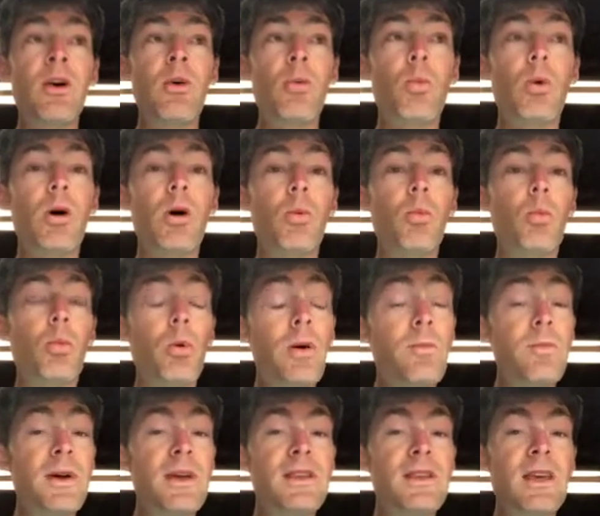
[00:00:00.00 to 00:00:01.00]
What
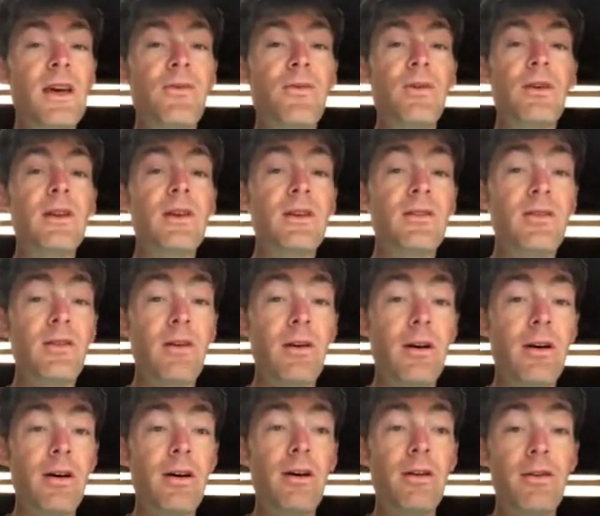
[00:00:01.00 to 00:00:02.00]
would be different is
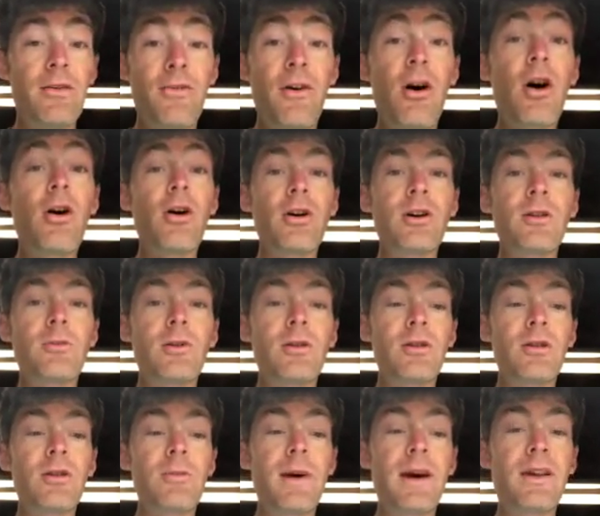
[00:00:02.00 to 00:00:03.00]
the volume or
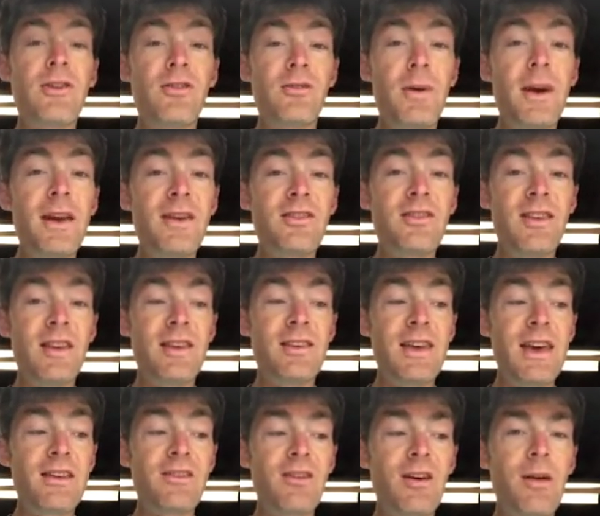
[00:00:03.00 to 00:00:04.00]
the amount of space that
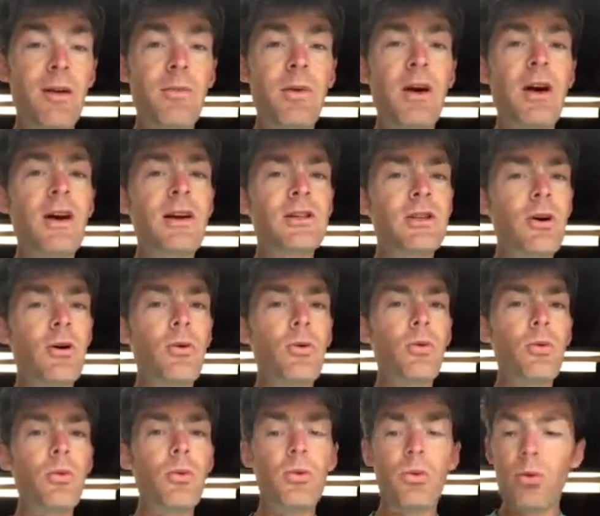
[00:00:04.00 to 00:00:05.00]
takes up.
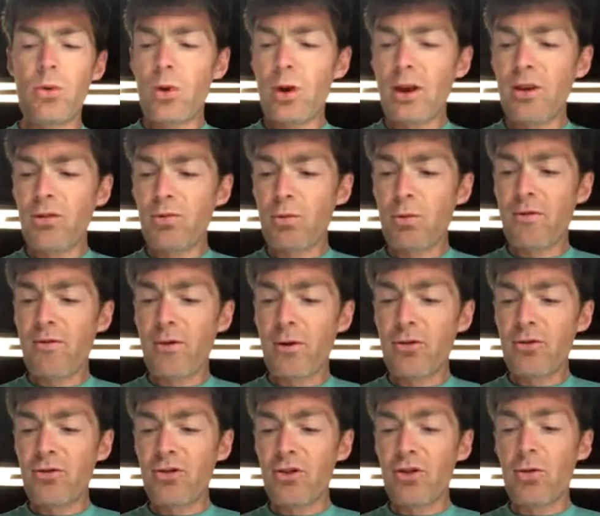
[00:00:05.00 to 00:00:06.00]
So let's
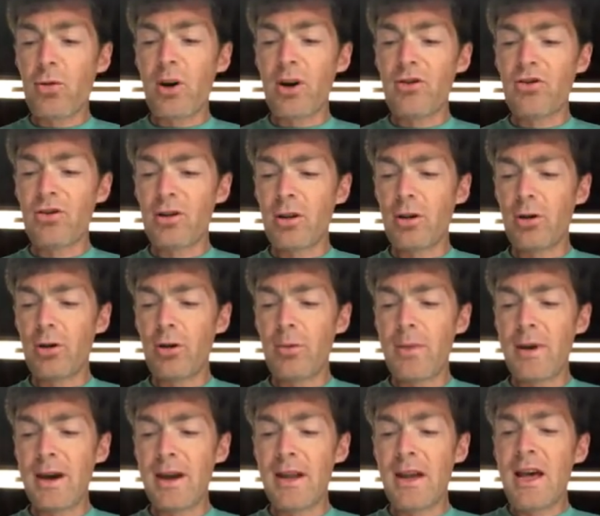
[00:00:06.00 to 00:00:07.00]
reverse the question a little
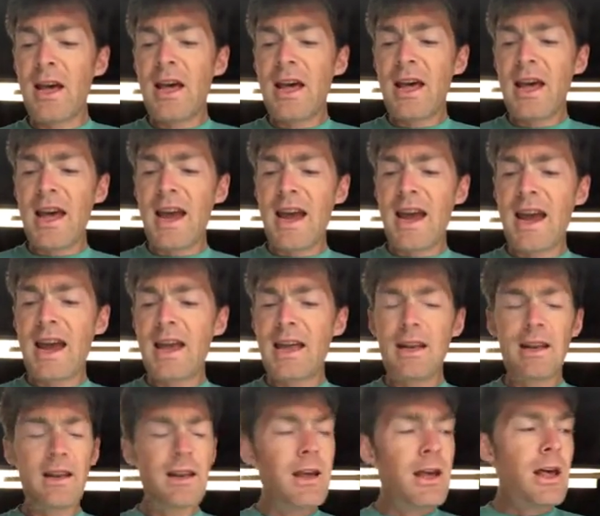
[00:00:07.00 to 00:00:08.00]
bit.
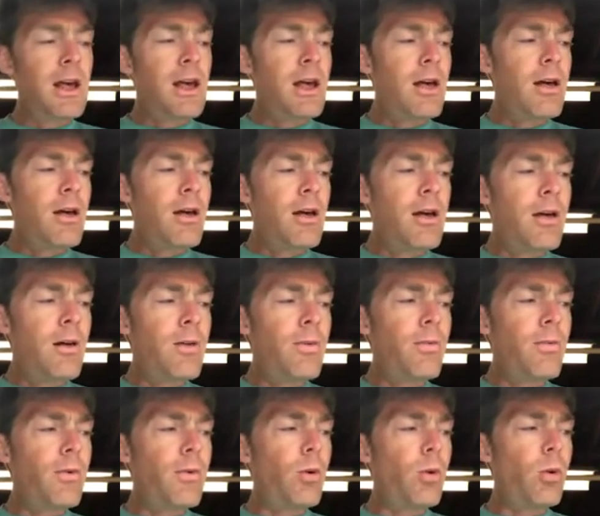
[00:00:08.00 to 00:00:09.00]
And
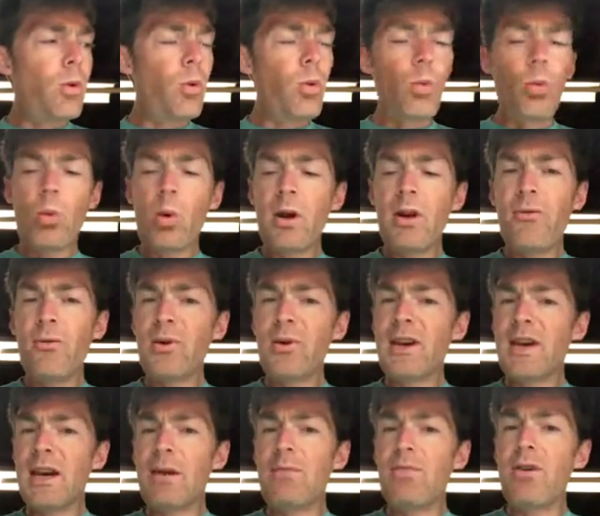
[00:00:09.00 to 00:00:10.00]
what if we
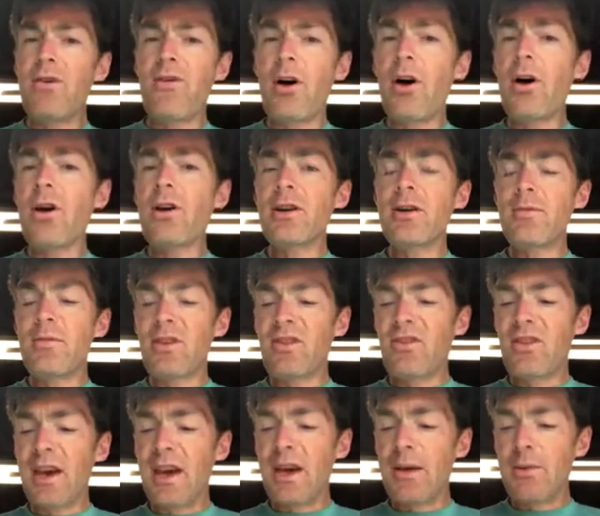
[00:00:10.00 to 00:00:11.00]
keep the volume the
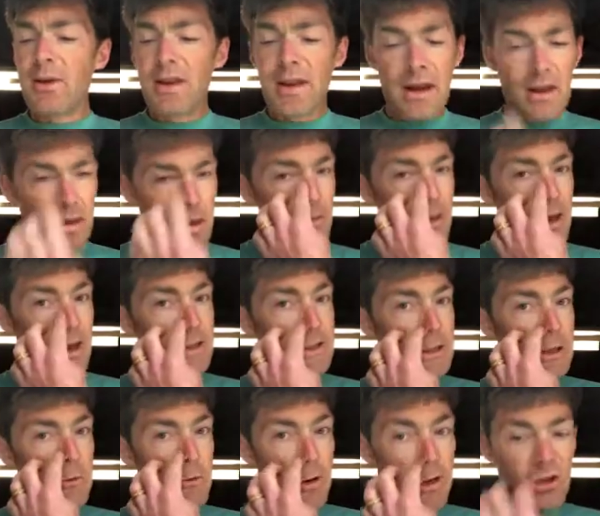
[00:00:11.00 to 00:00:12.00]
same? And now that begs the
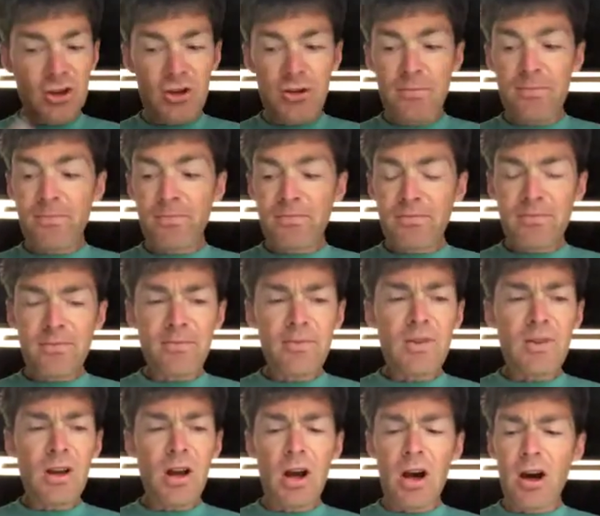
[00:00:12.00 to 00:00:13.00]
question
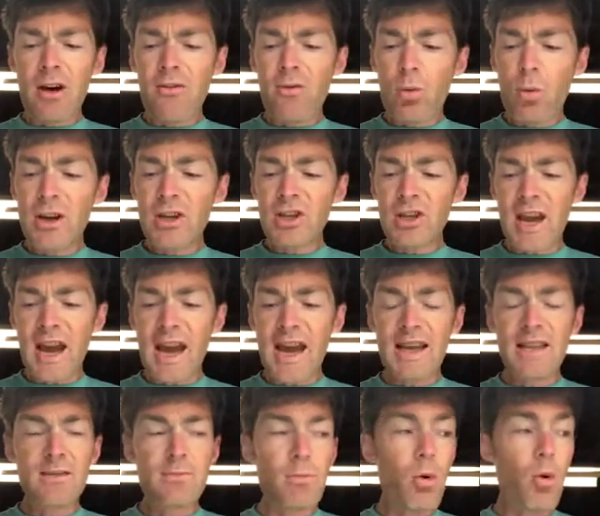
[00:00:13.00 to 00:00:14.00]
of which
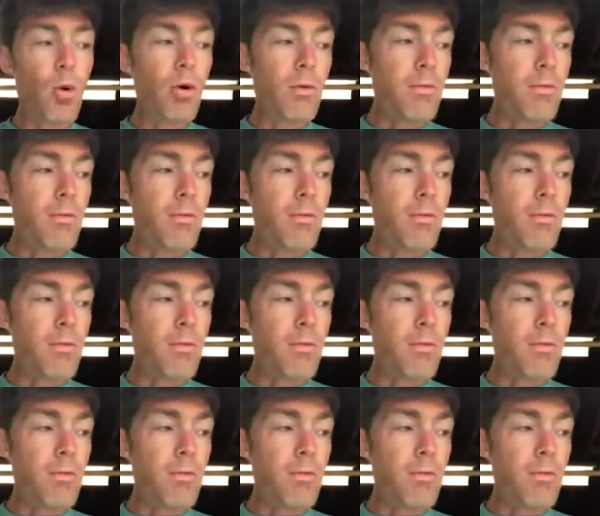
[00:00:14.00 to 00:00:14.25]
has more